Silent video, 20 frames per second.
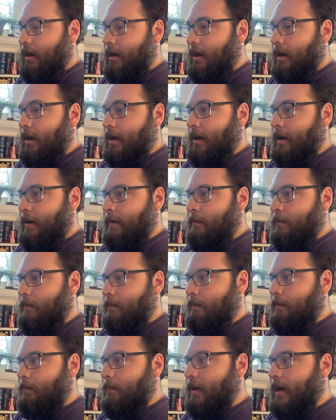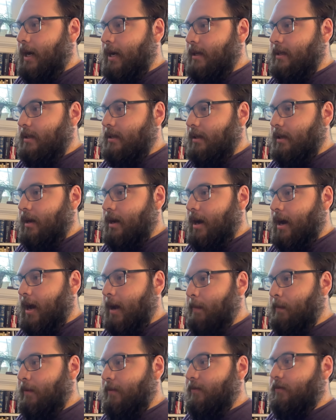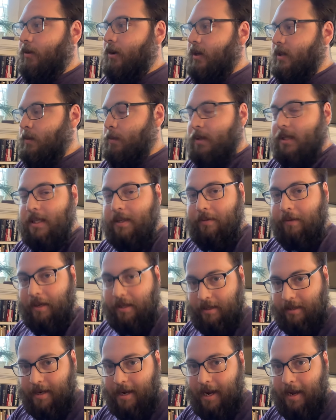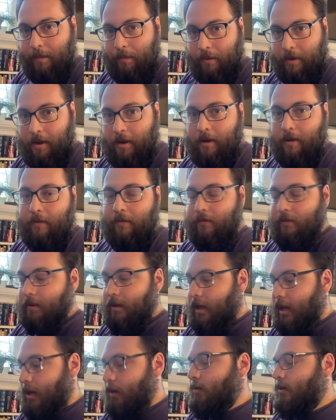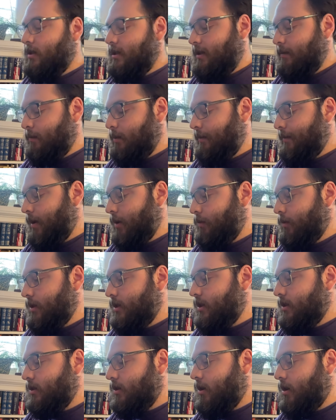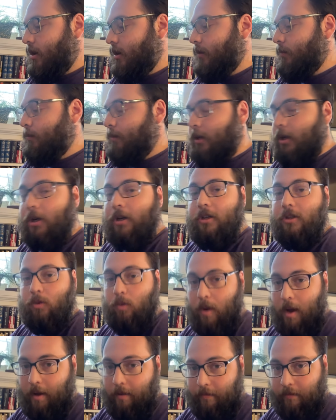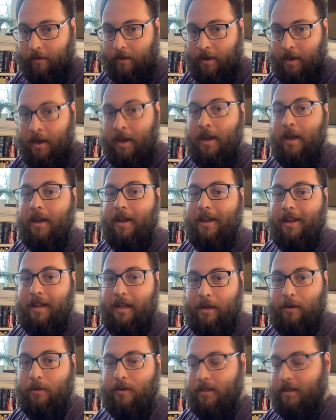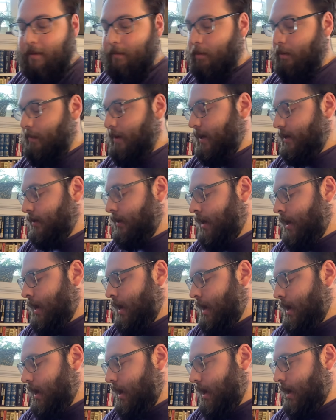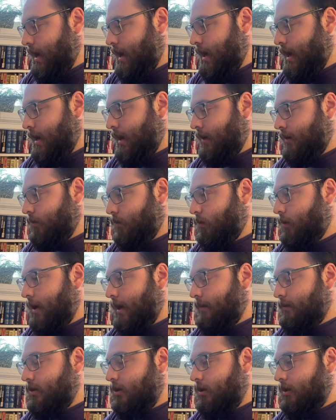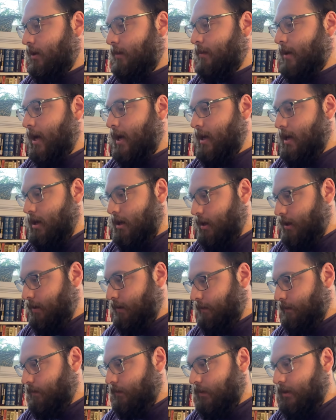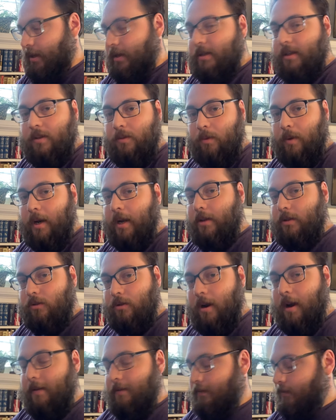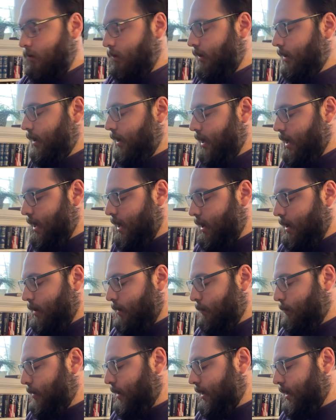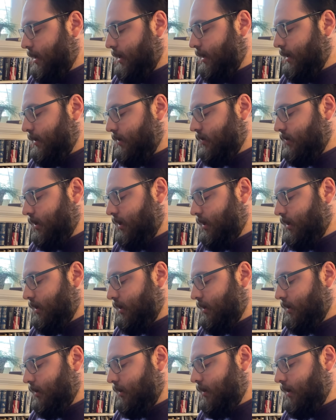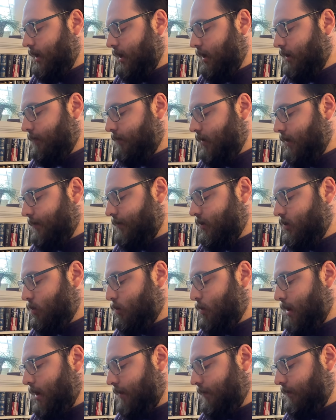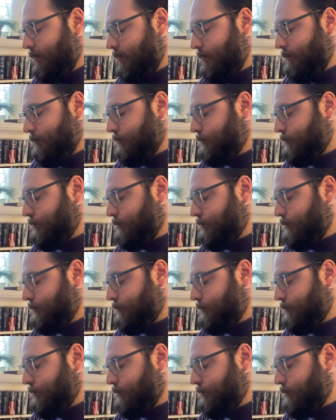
but I prefer a specific type of equal temperament, which is called pure 12th equal temperament. And when I'm tuning by ear, this is what I strive for because the interval of a 12th,